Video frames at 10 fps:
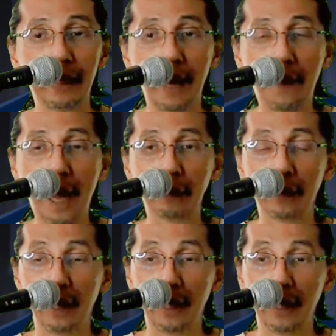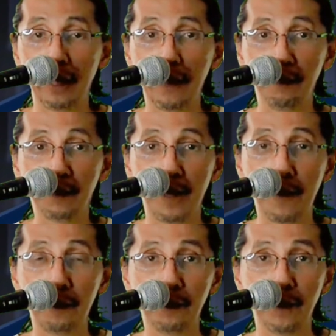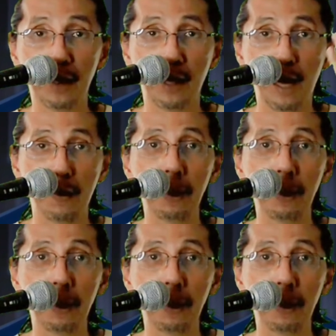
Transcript: about um, about uh,